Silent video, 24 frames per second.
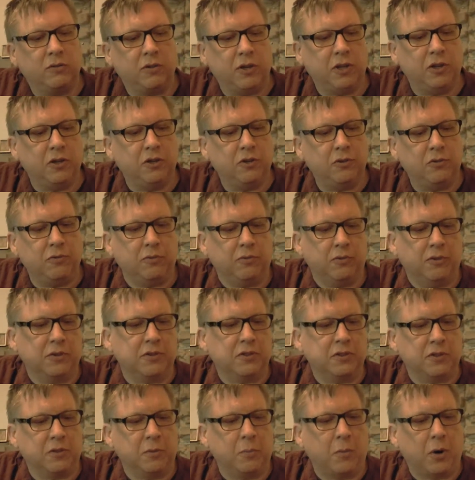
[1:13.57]
in tune.
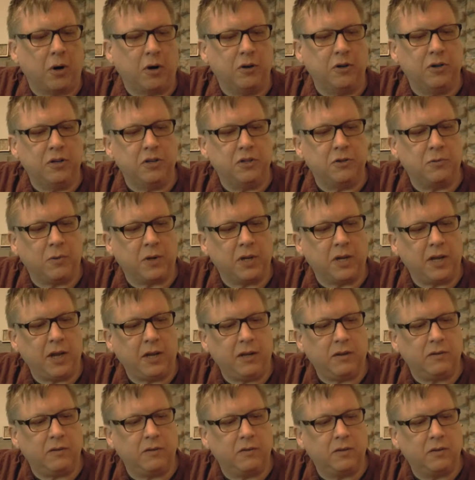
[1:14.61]
This is a Martin D28.